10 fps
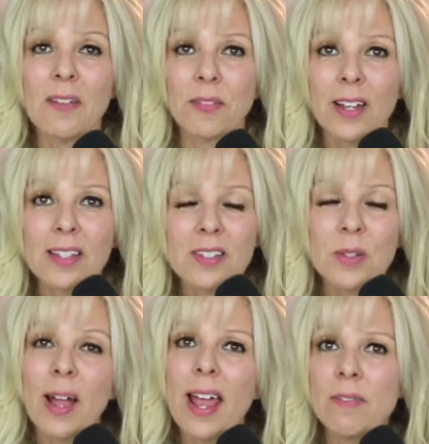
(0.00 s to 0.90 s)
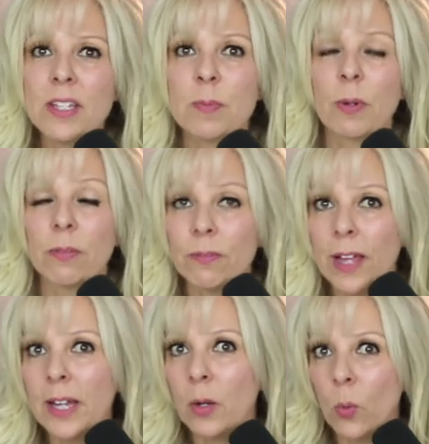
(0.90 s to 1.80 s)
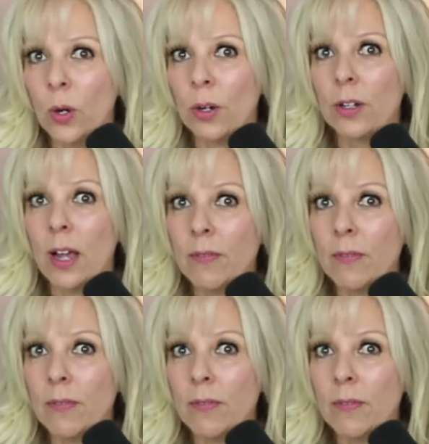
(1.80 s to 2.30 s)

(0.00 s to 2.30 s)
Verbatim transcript: Hi, friends. So I have this prophetic word